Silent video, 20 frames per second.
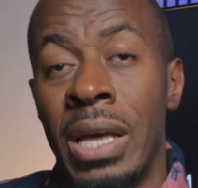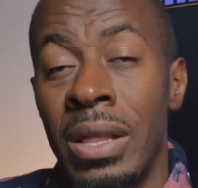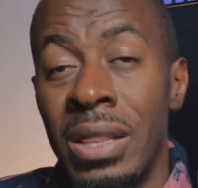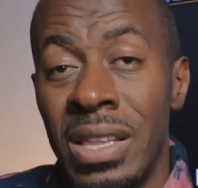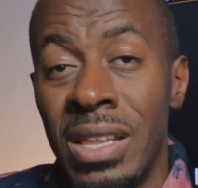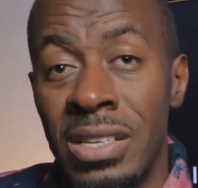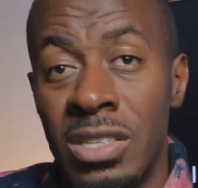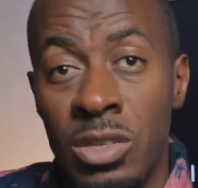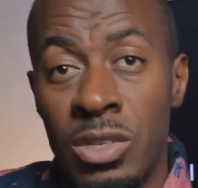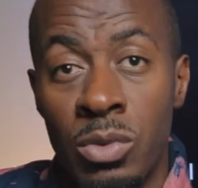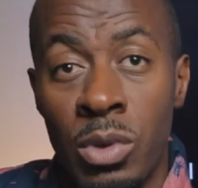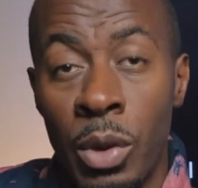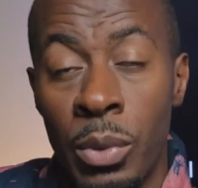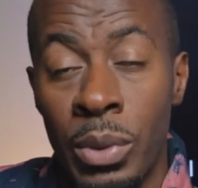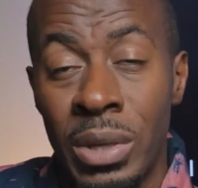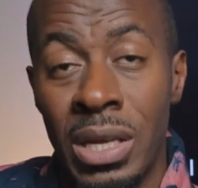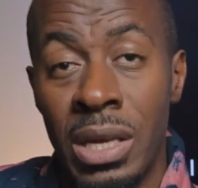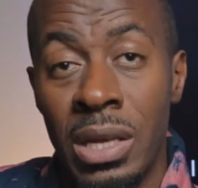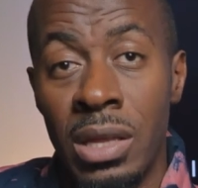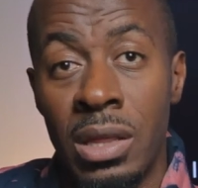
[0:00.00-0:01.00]
this is where
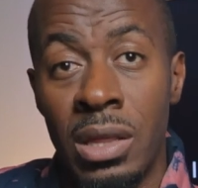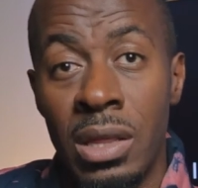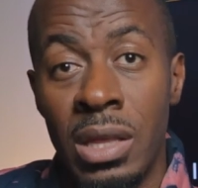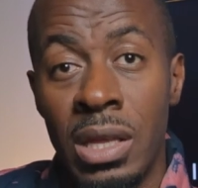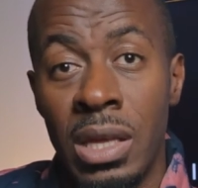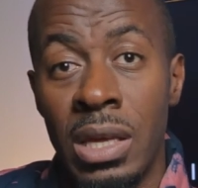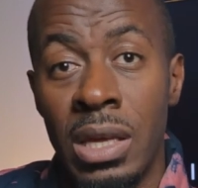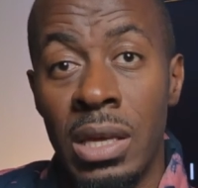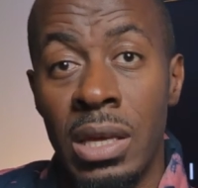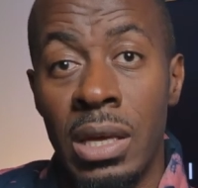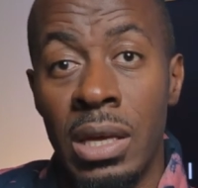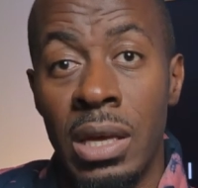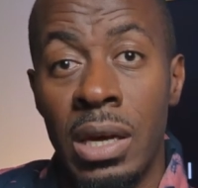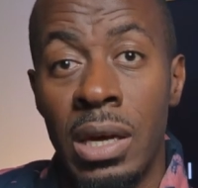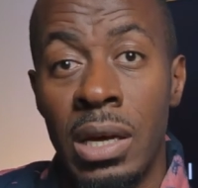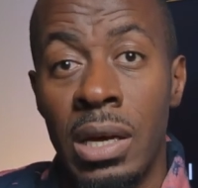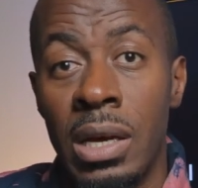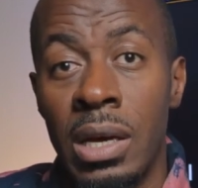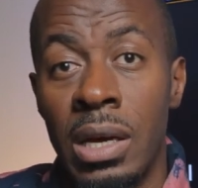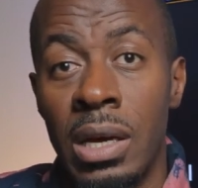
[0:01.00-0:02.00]
we need the
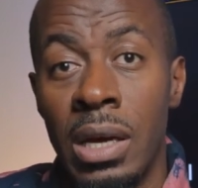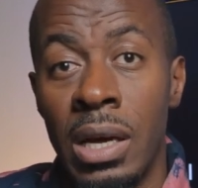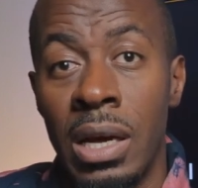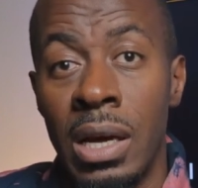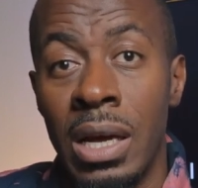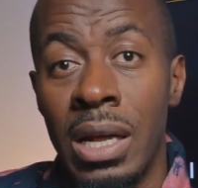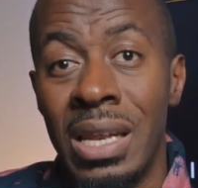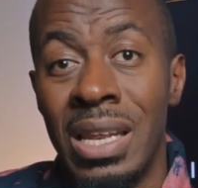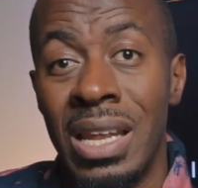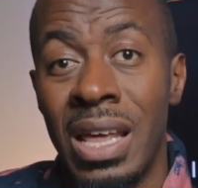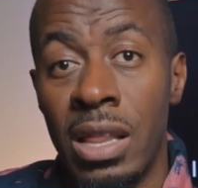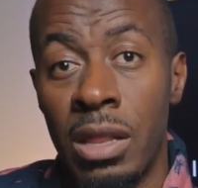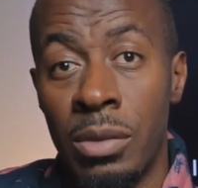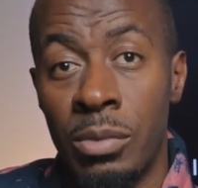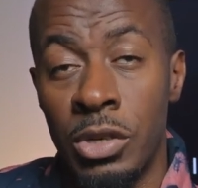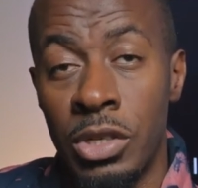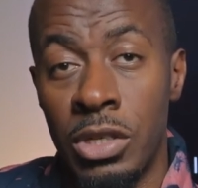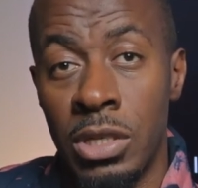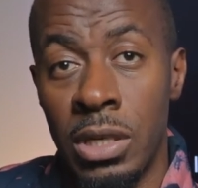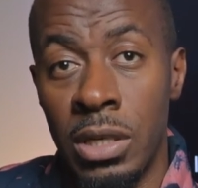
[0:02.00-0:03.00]
leather
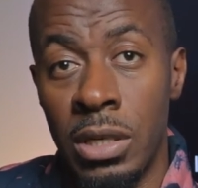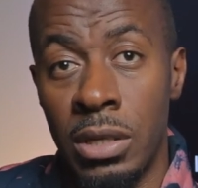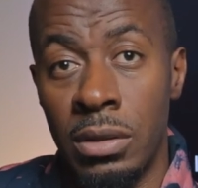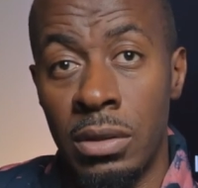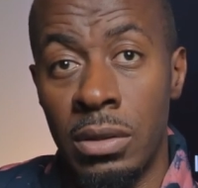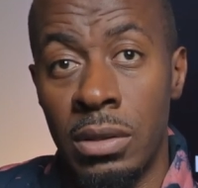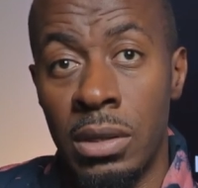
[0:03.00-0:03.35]
machine.